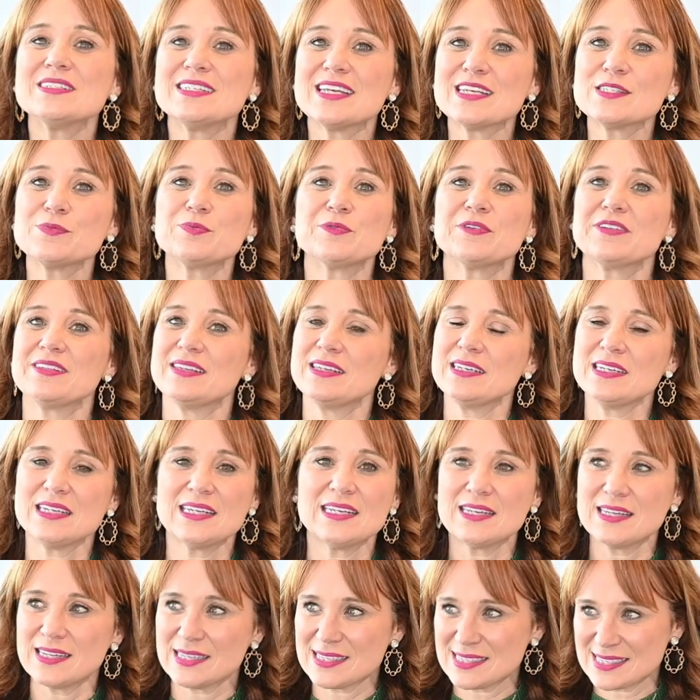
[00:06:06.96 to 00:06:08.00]
desperately
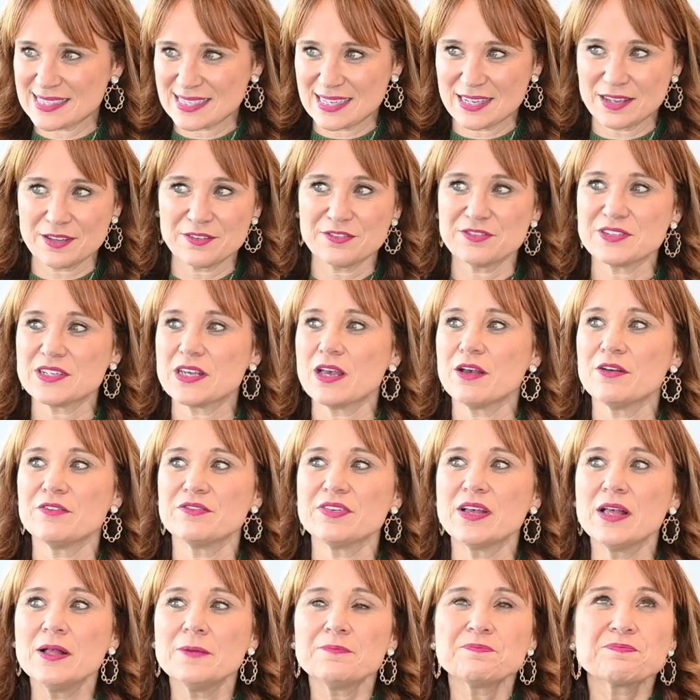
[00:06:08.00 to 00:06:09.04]
need this gift
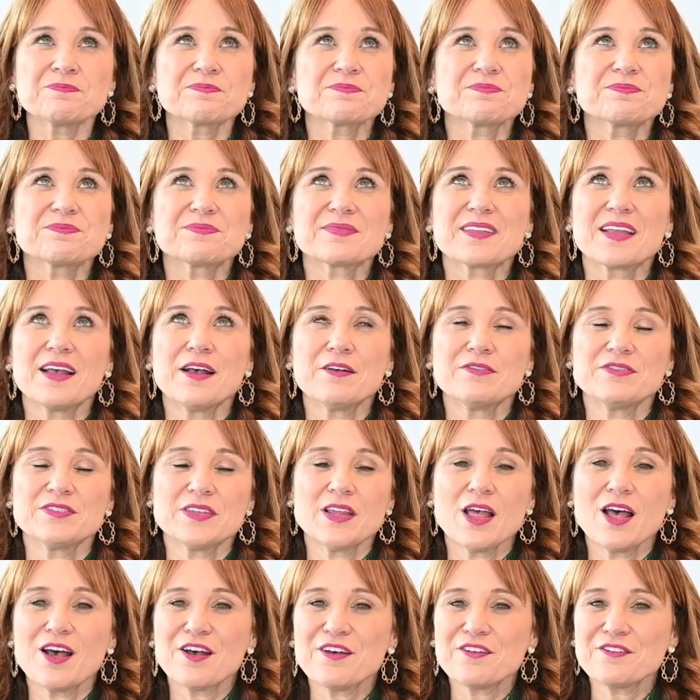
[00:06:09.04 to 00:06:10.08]
of
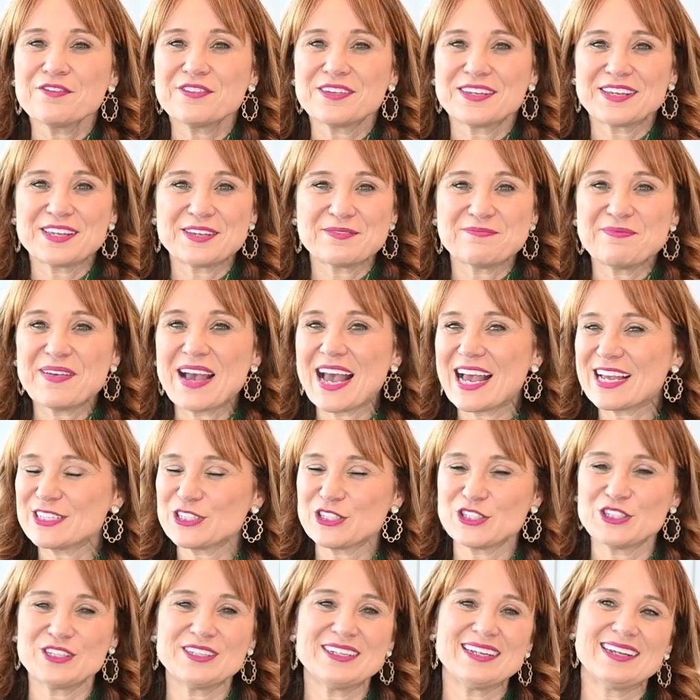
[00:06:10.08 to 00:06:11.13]
love and
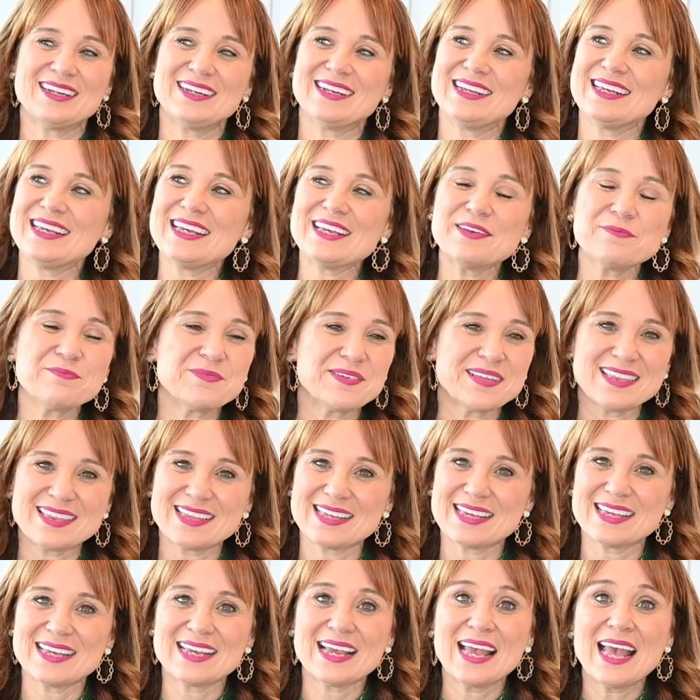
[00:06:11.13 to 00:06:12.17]
compassion and
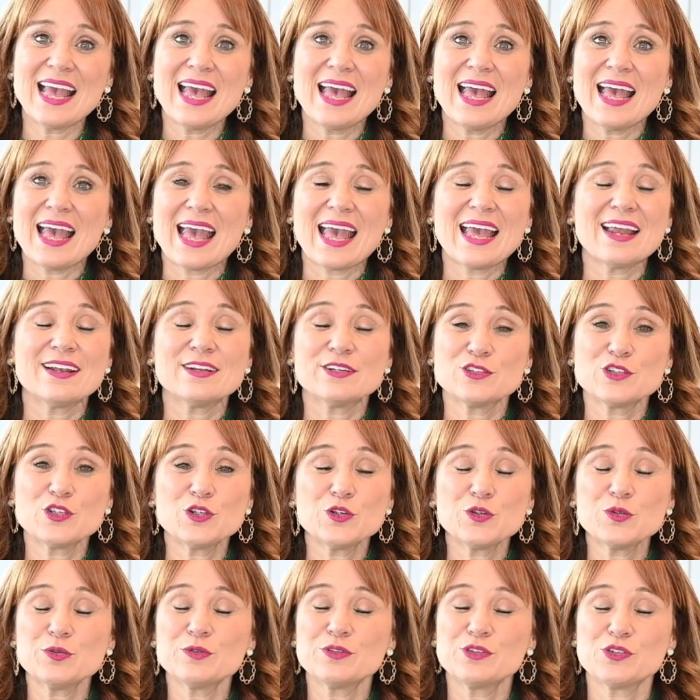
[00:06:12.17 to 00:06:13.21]
empathy. And
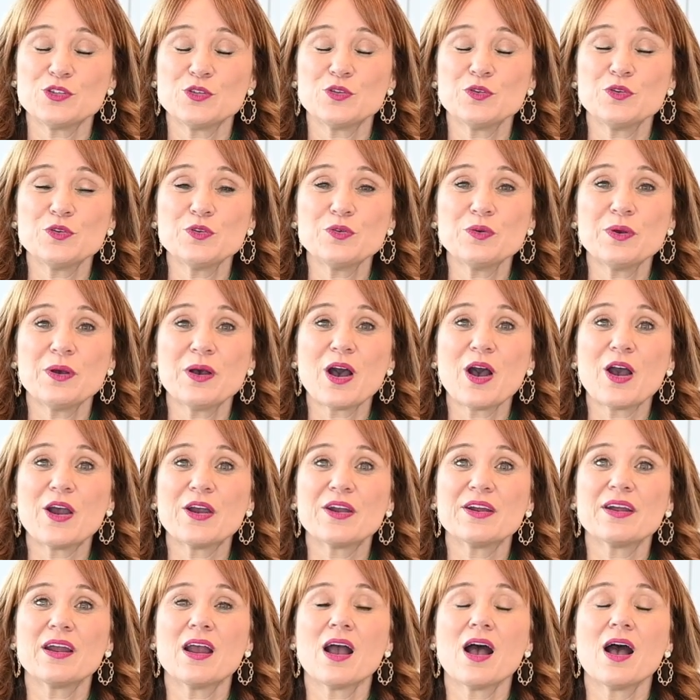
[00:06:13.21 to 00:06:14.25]
twos, you
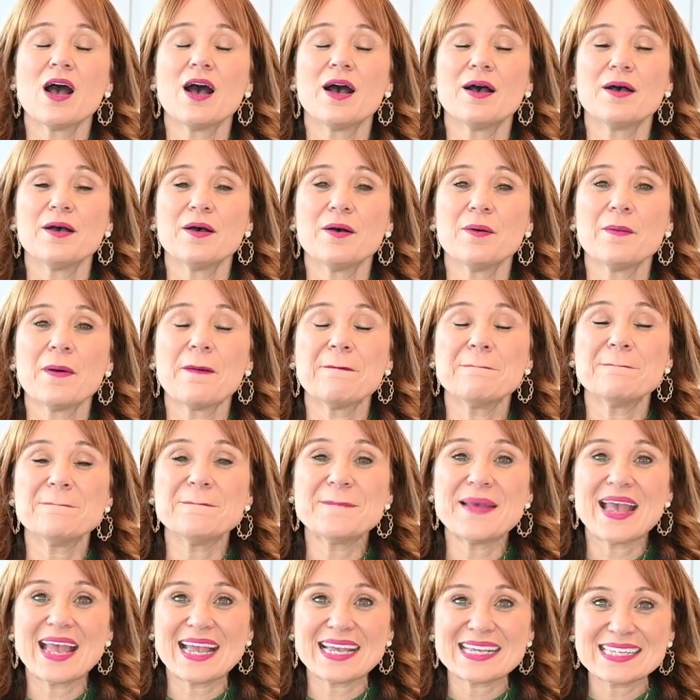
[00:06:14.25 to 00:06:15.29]
are
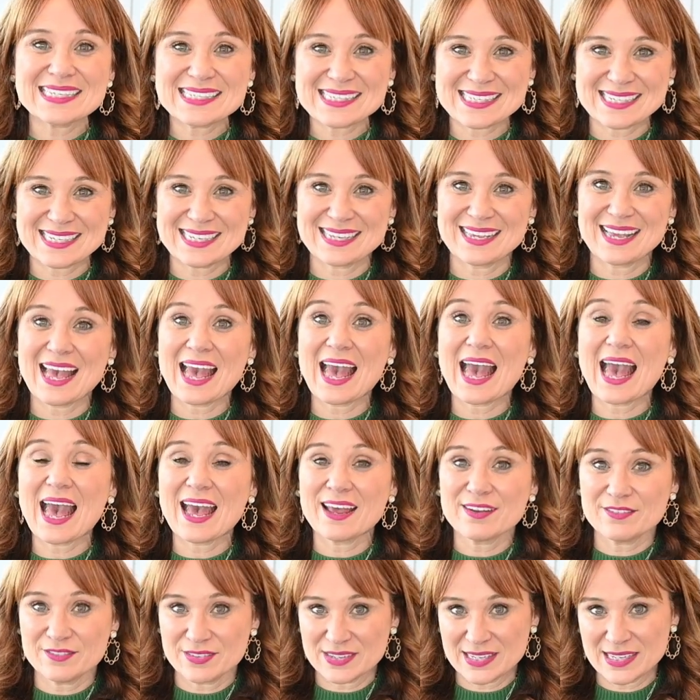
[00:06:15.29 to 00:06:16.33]
amazing
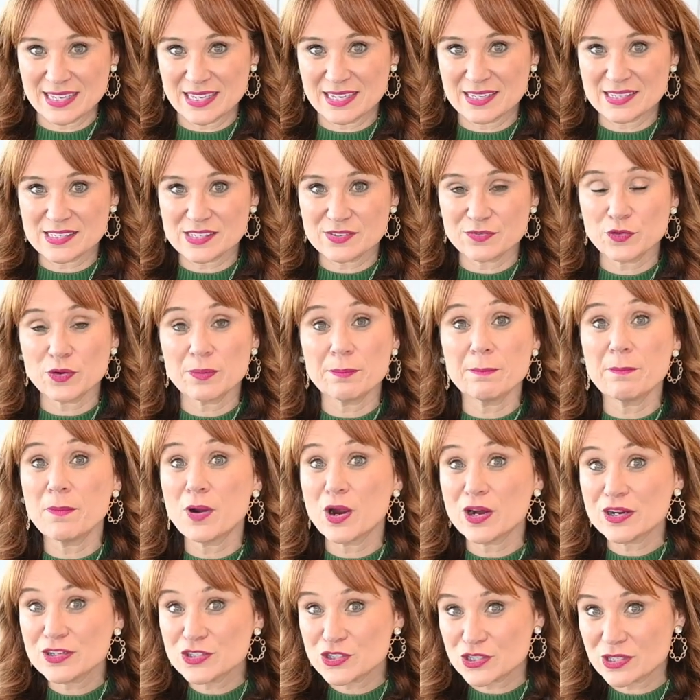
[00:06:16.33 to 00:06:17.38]
advocates for
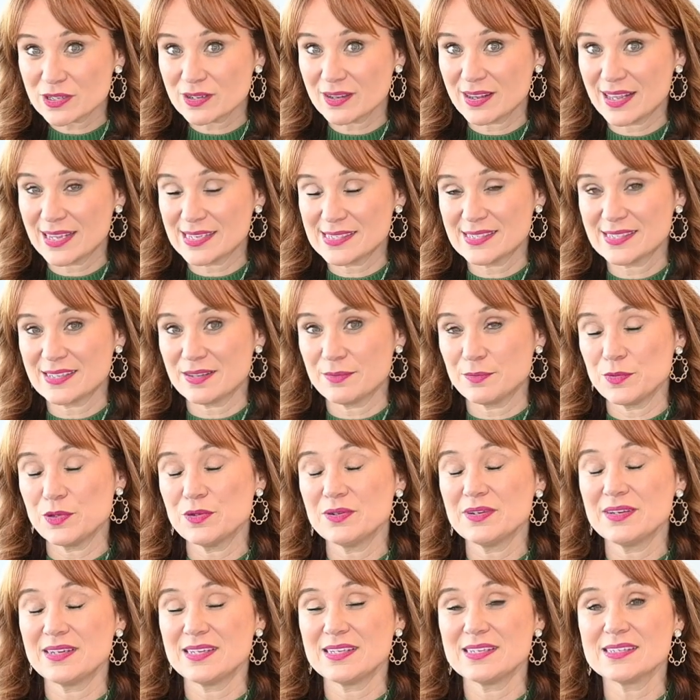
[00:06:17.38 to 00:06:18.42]
marginalized
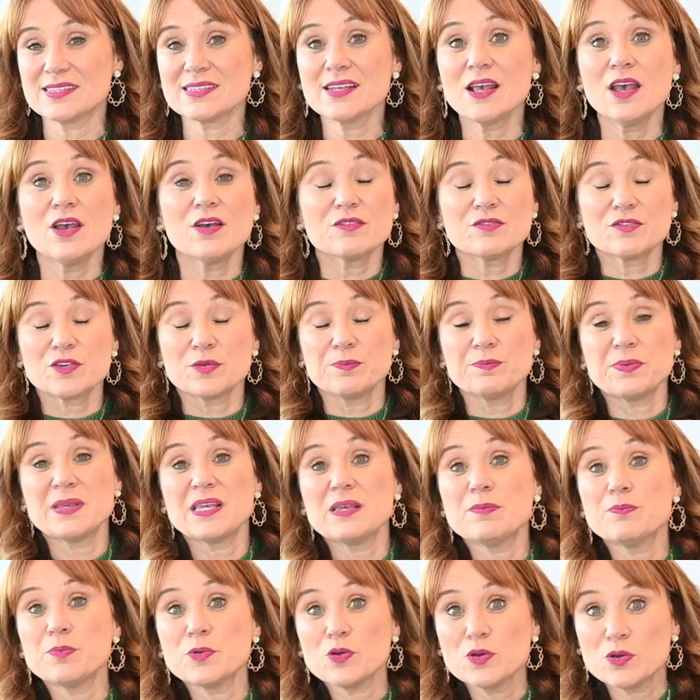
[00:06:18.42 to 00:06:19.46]
communities, for
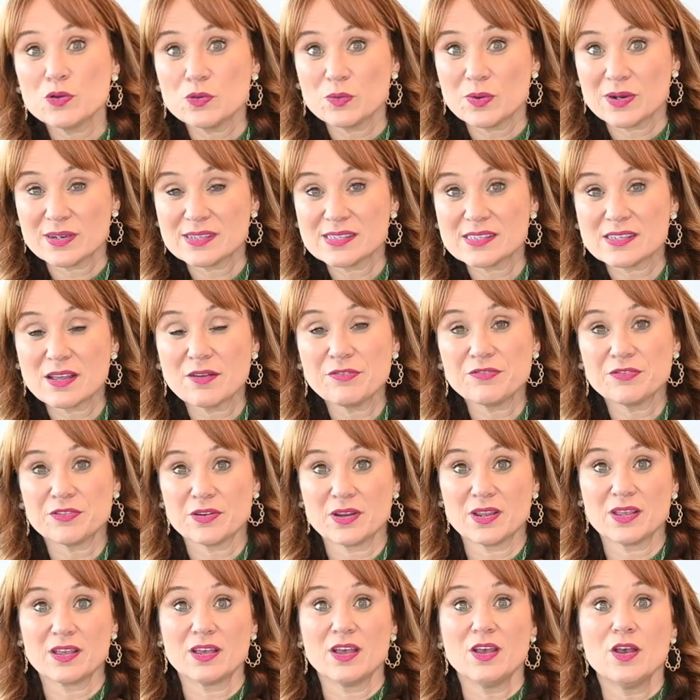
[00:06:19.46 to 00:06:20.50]
people who are
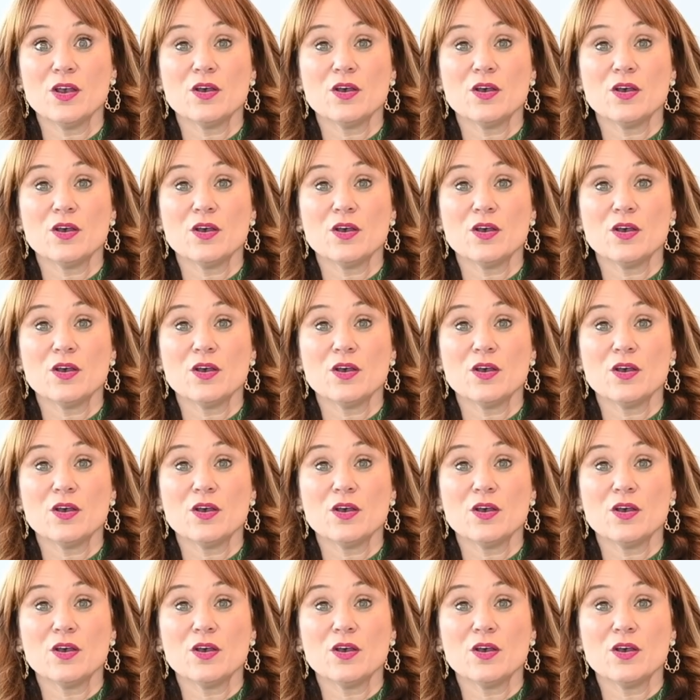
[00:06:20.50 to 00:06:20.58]
suffering,